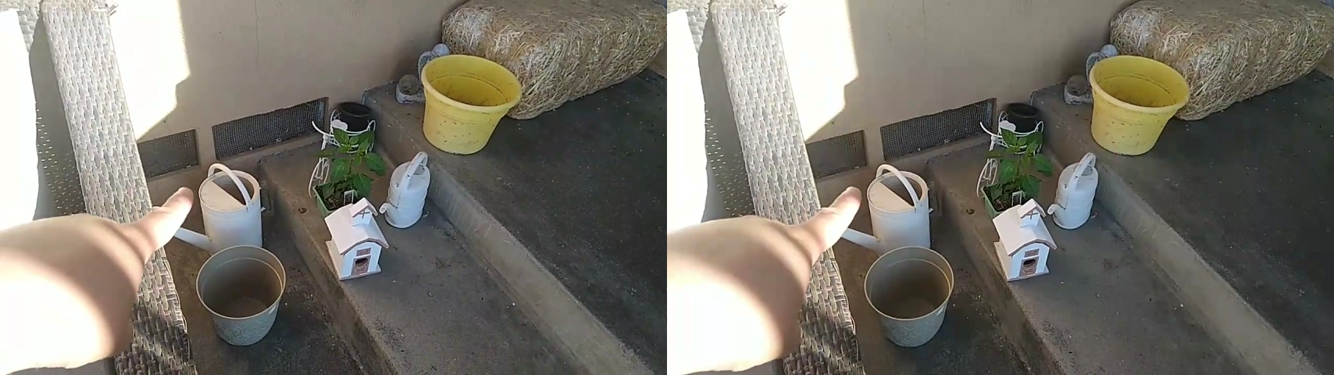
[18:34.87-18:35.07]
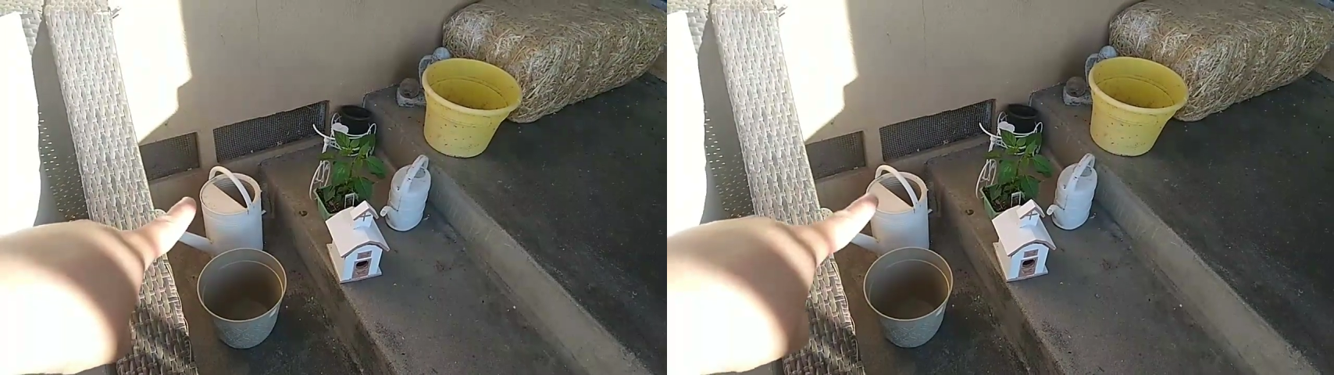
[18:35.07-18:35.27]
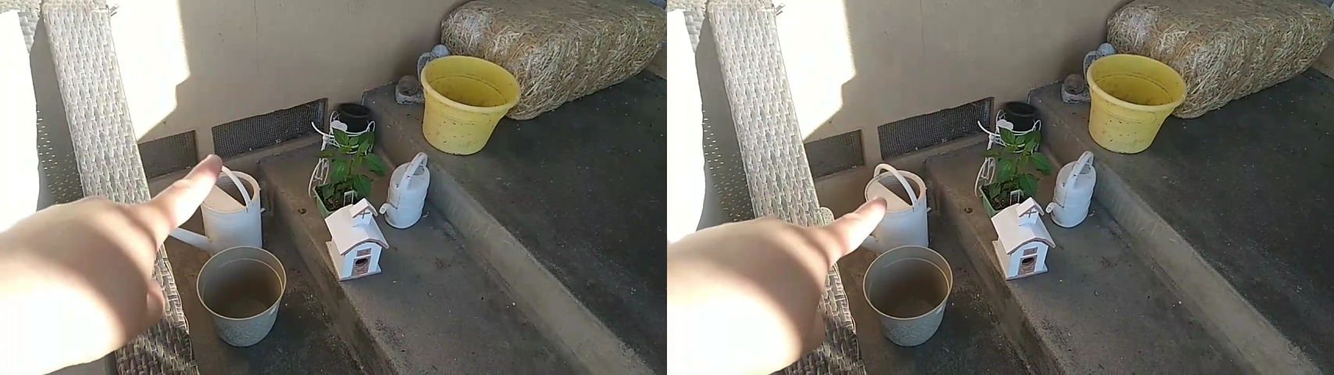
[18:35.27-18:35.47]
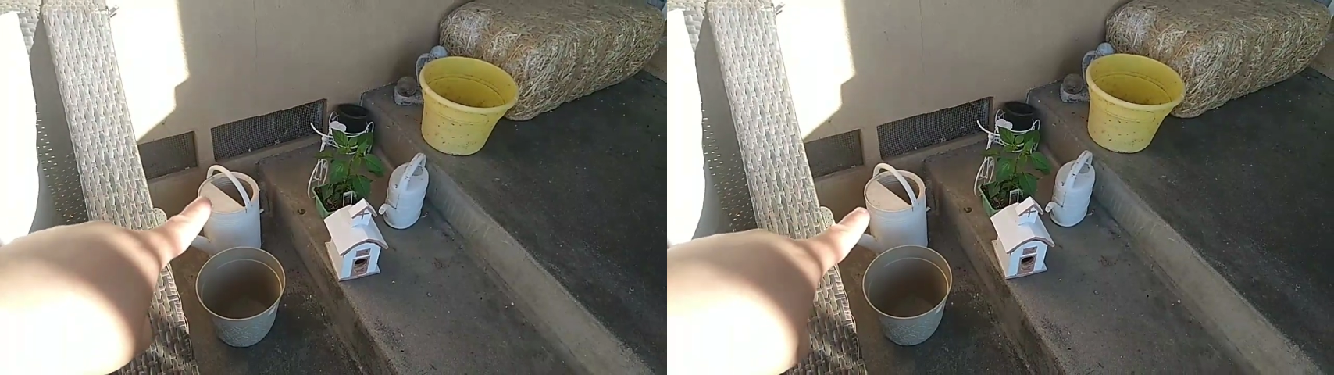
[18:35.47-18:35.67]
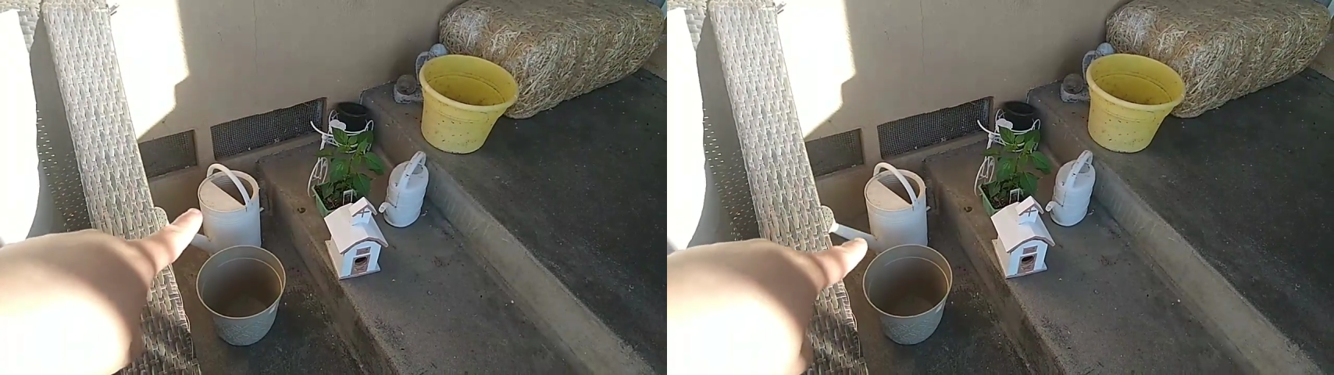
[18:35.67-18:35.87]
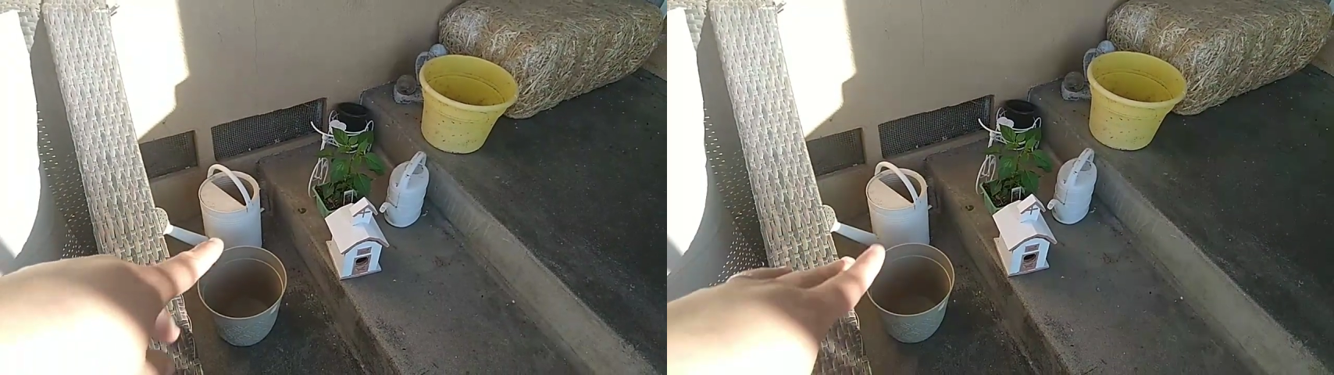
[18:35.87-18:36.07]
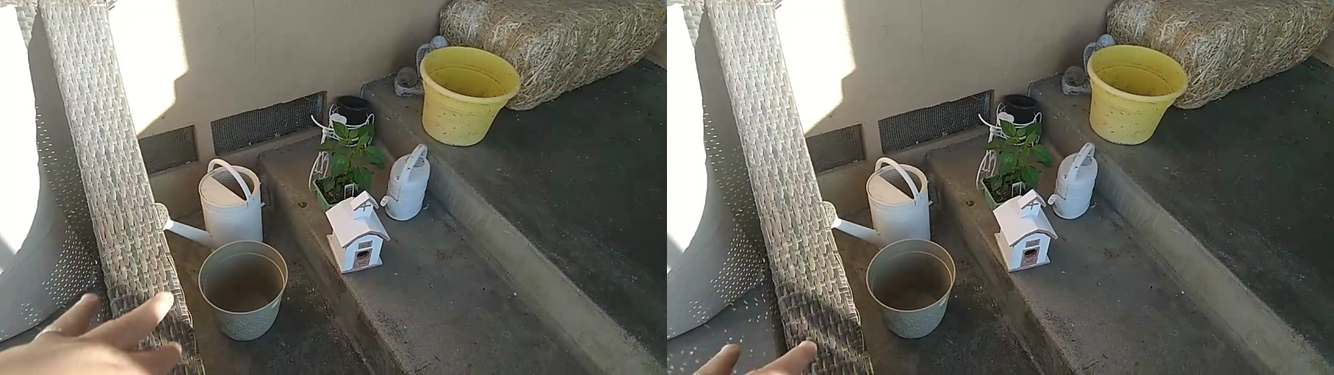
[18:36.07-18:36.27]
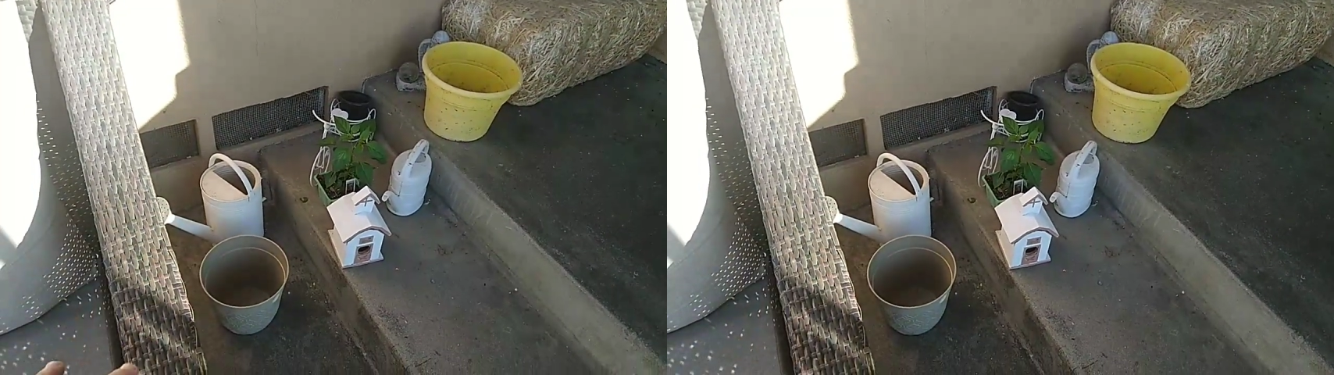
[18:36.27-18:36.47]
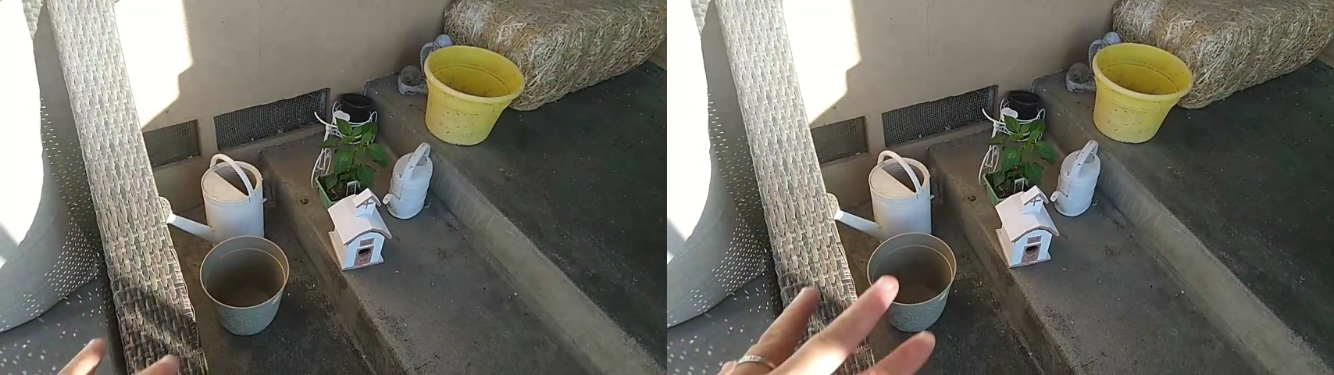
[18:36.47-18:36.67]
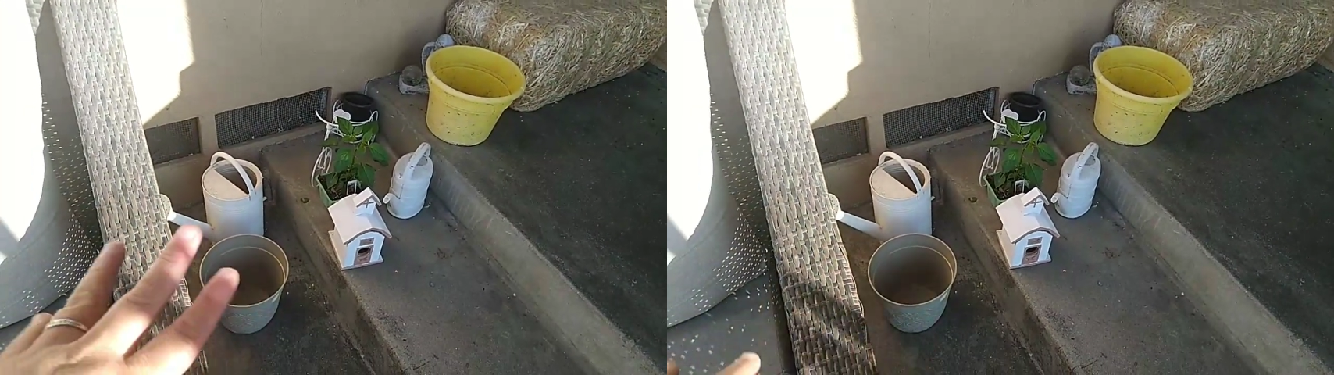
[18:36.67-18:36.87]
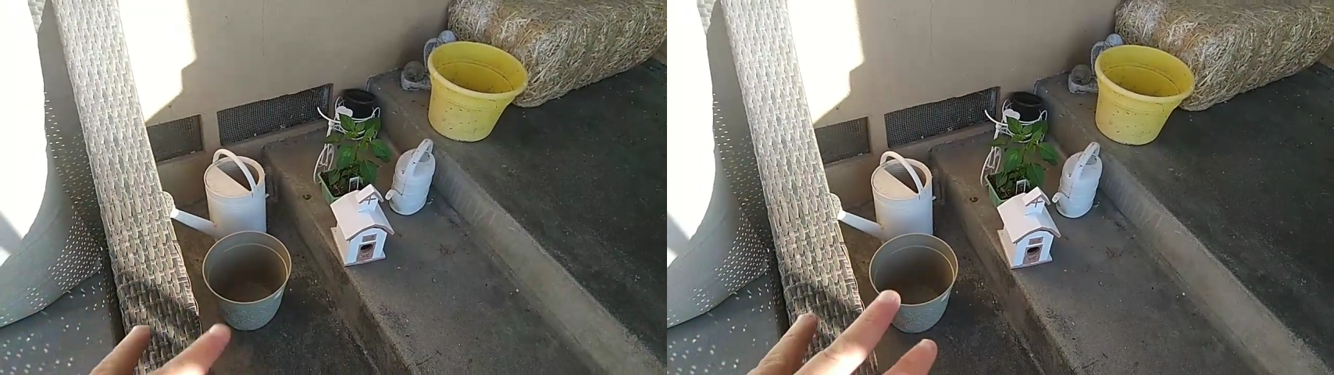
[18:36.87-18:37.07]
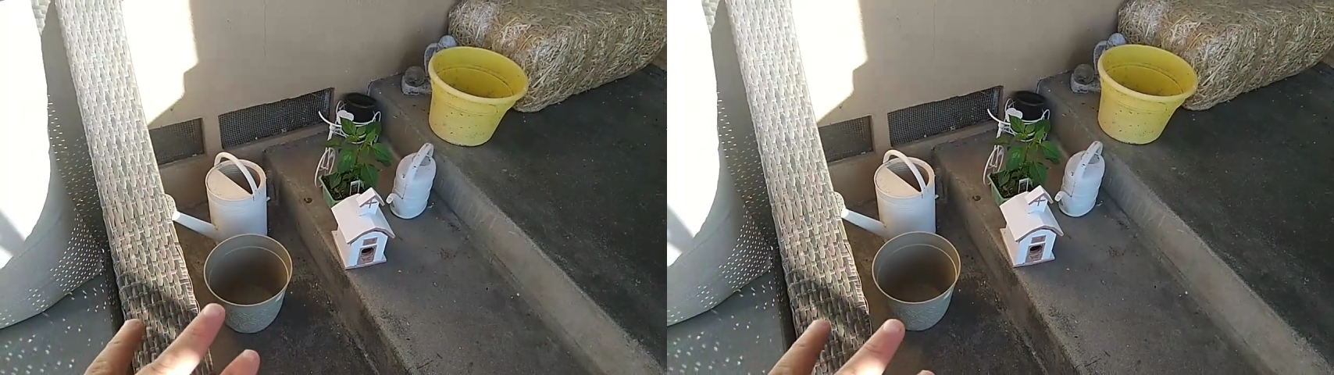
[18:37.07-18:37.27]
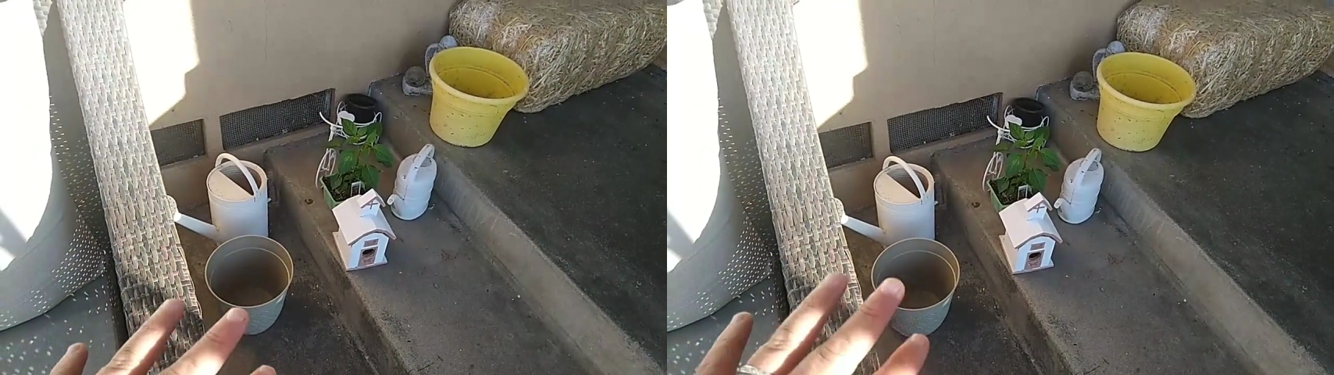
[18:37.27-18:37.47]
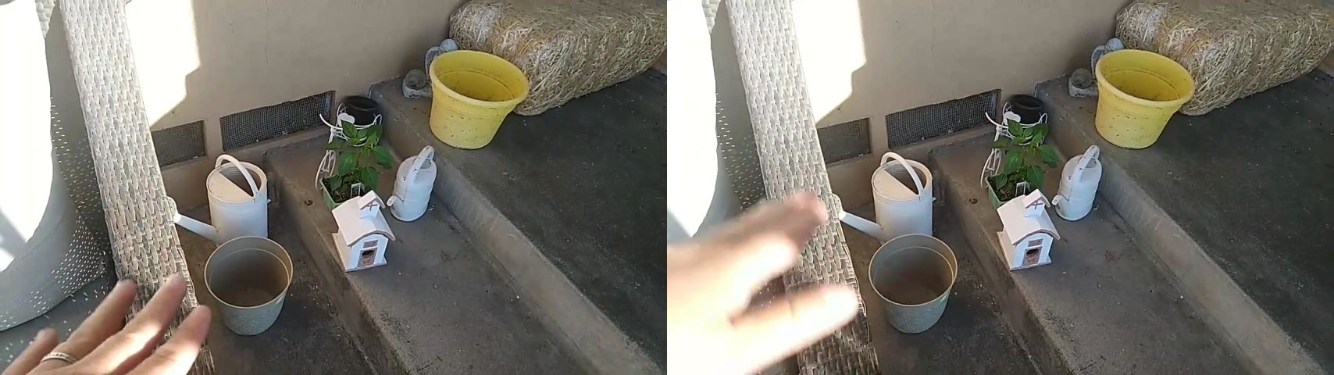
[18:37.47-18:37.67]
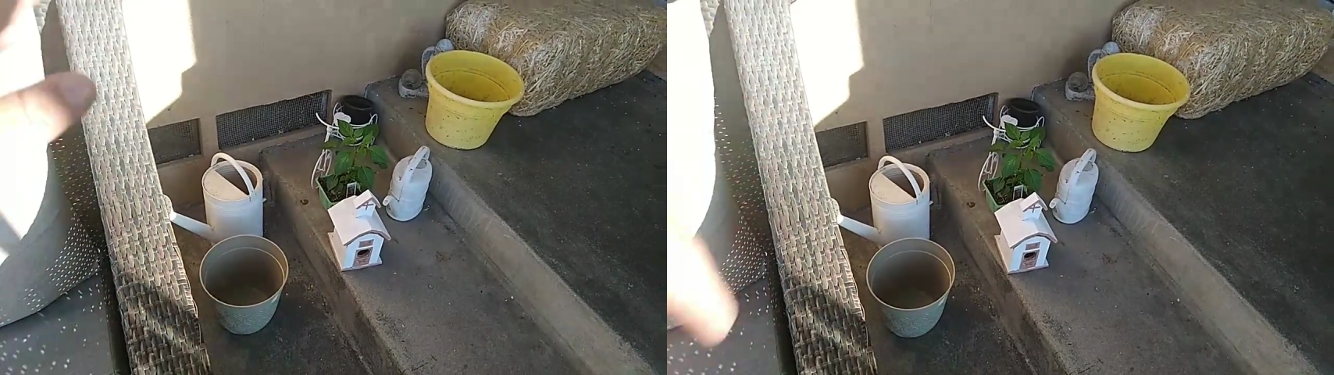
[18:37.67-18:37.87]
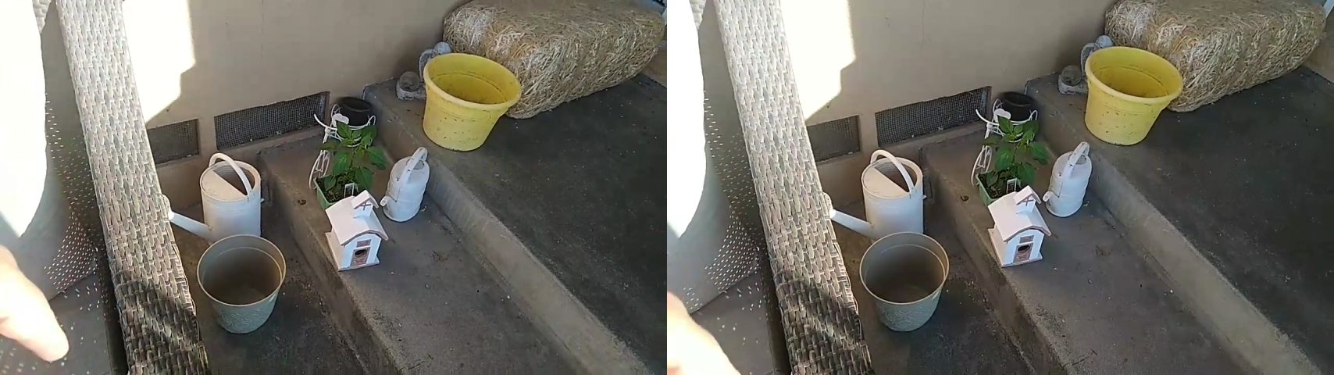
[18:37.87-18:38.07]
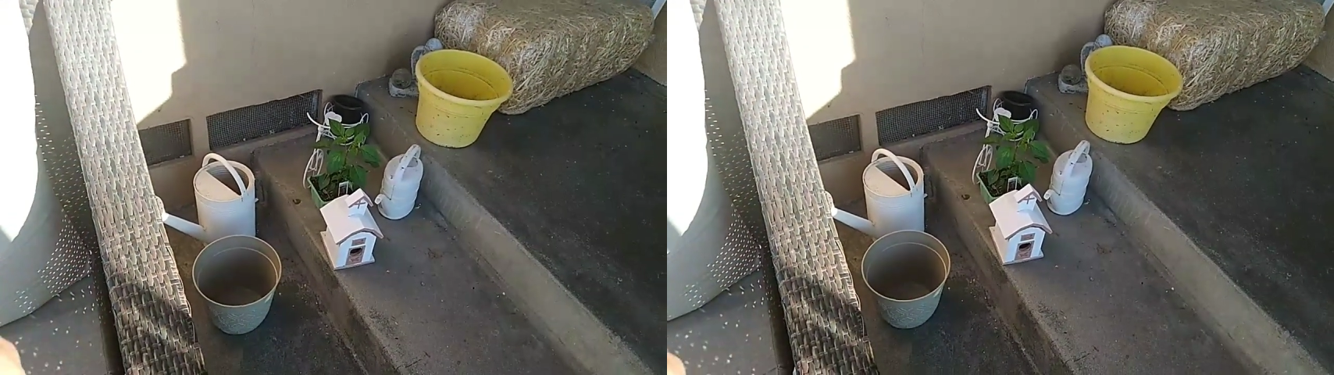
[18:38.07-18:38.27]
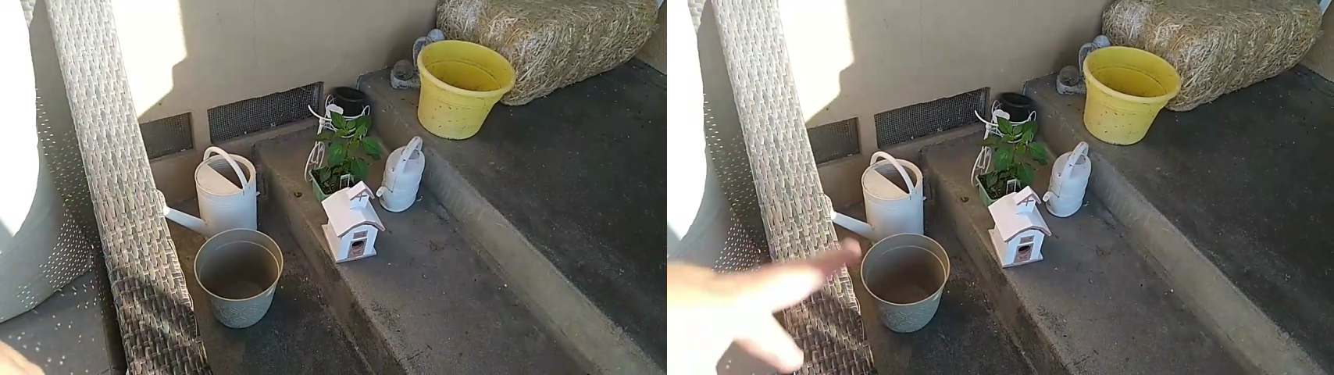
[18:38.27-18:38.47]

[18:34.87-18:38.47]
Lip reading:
No face is visible, so there are no lips to read.